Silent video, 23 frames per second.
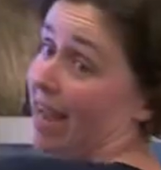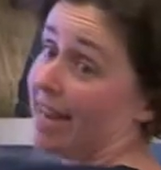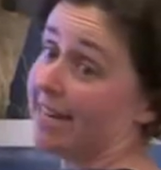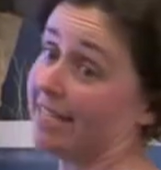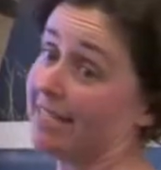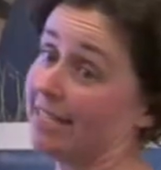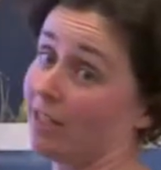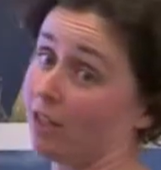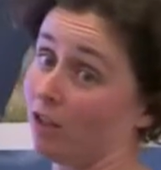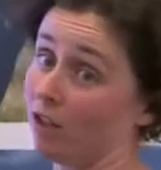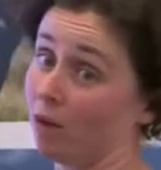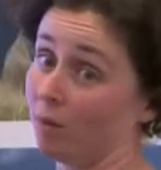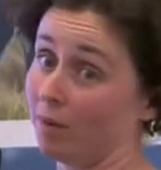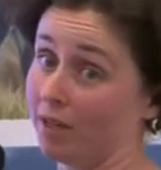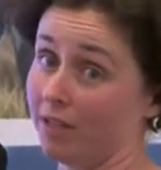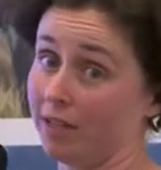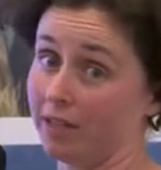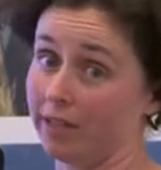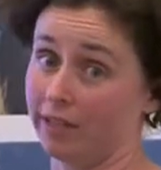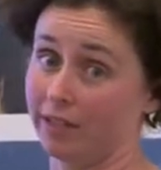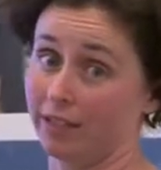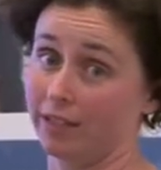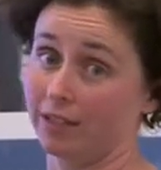80
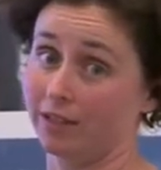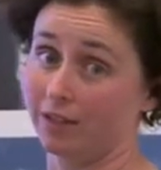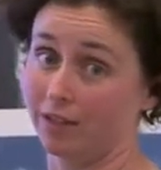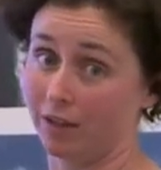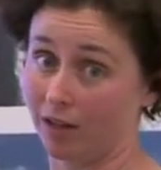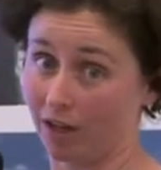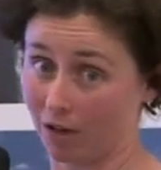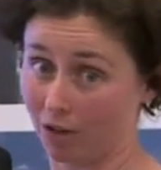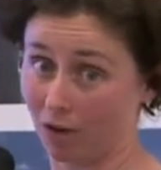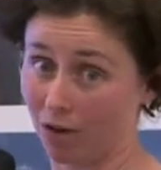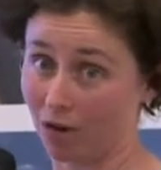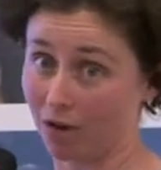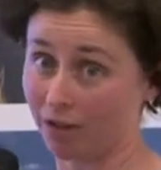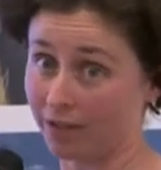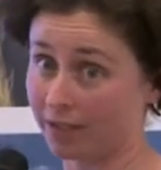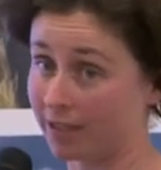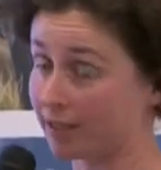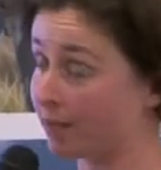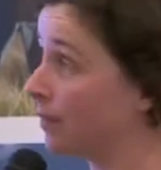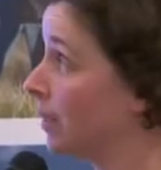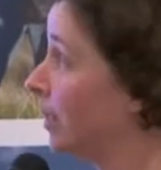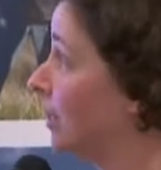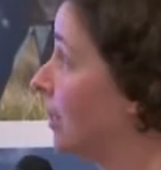kilometres
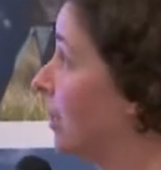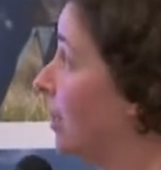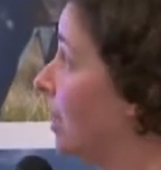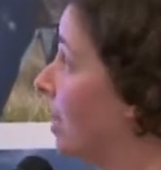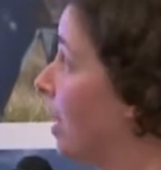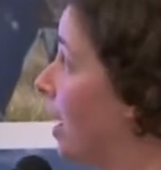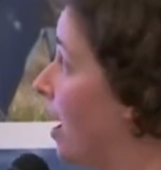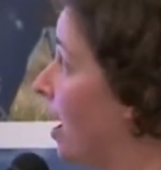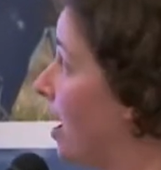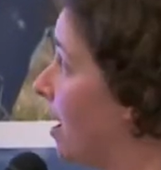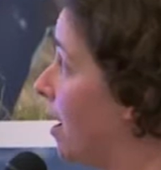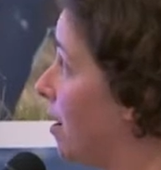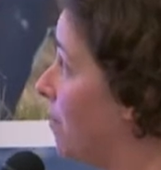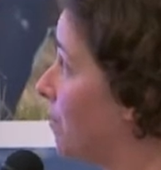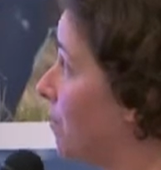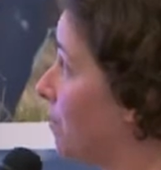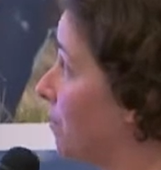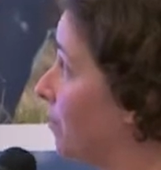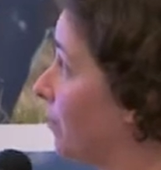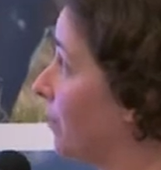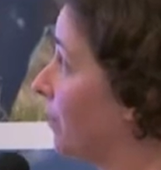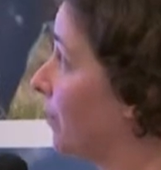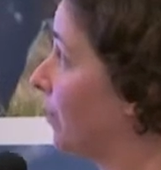across.
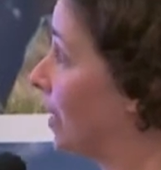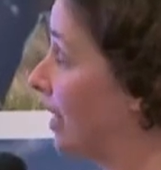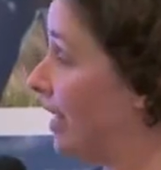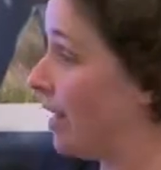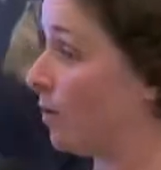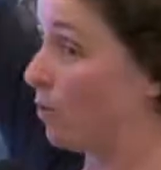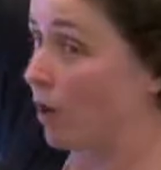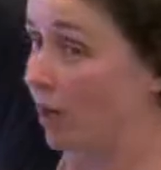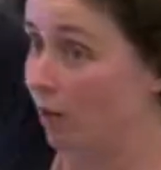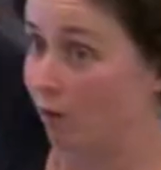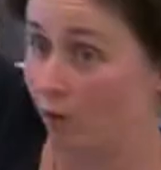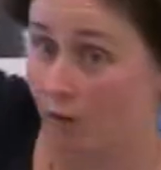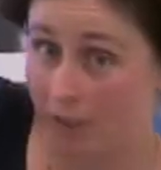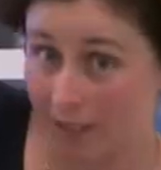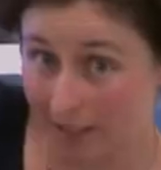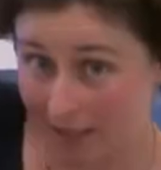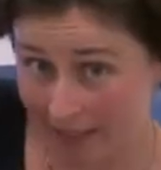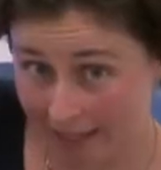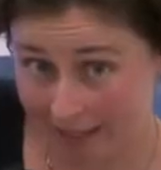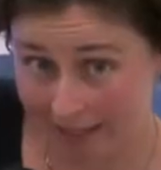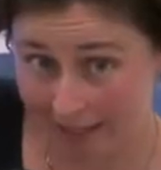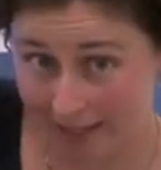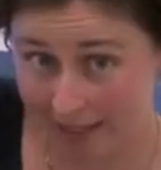The network looks
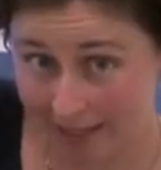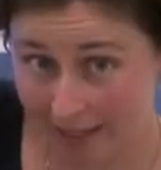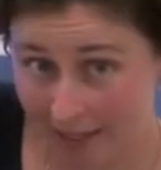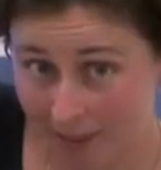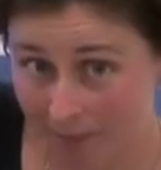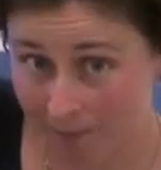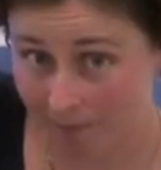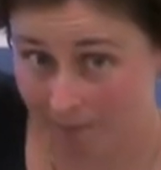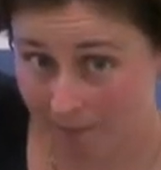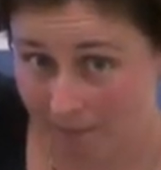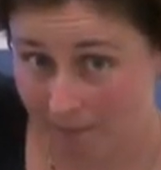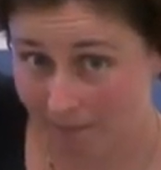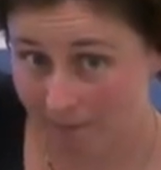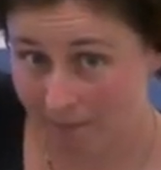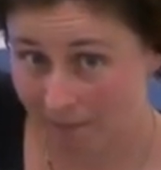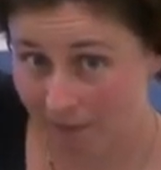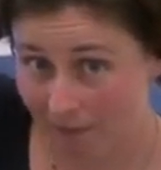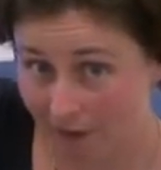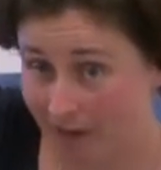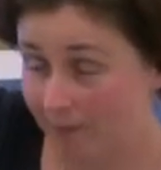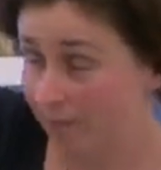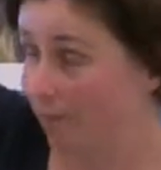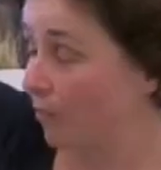like this,
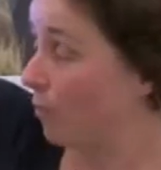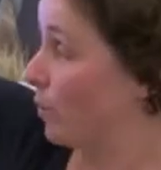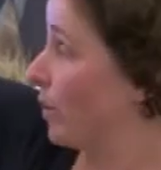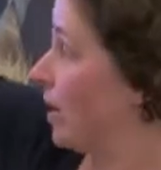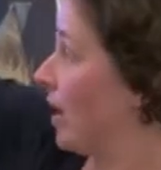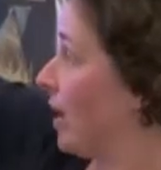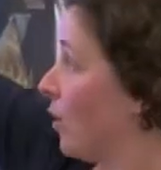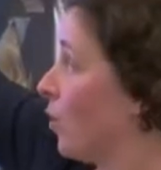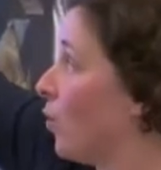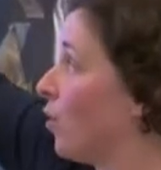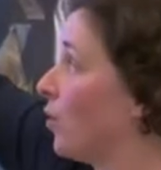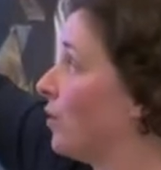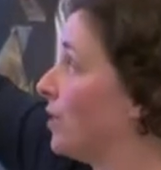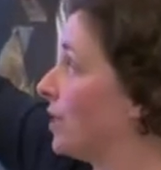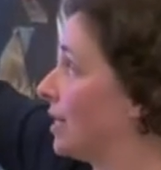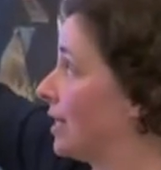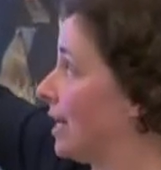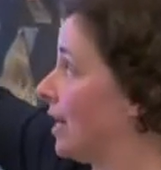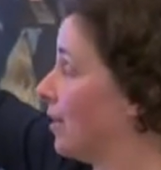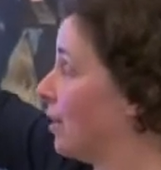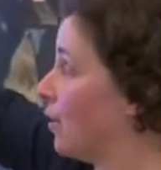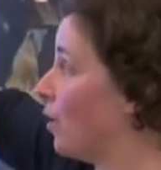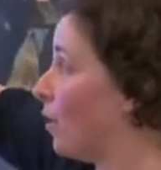right? We are called the
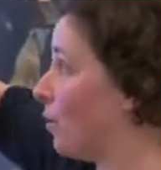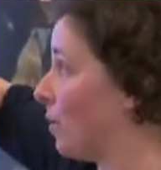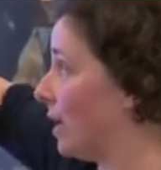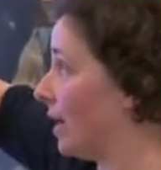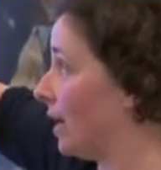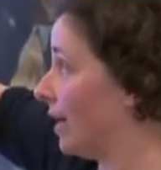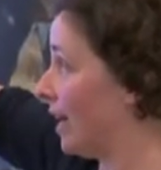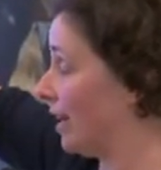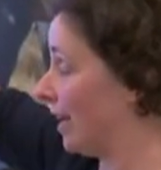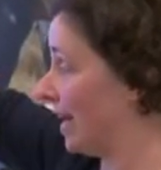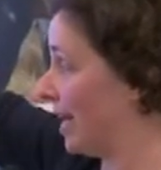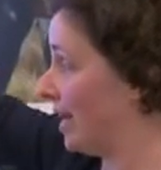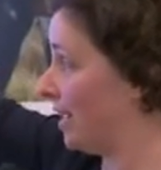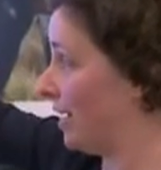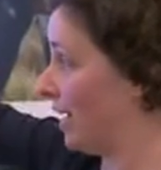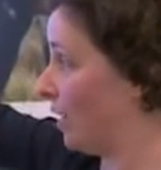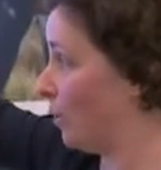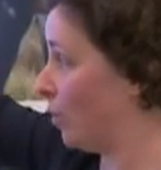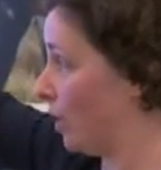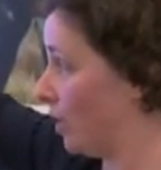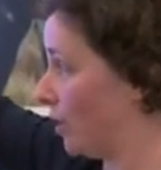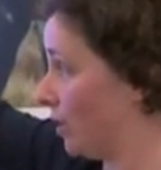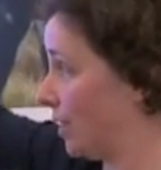Southern Otway Landcare
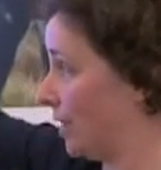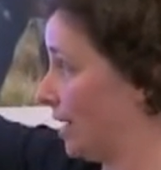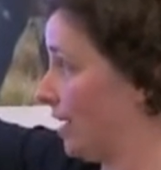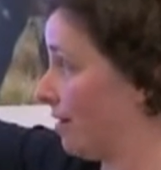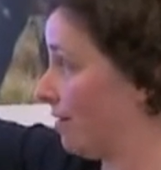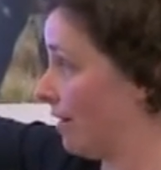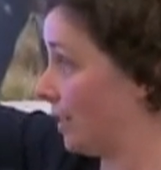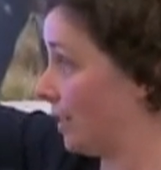Network because our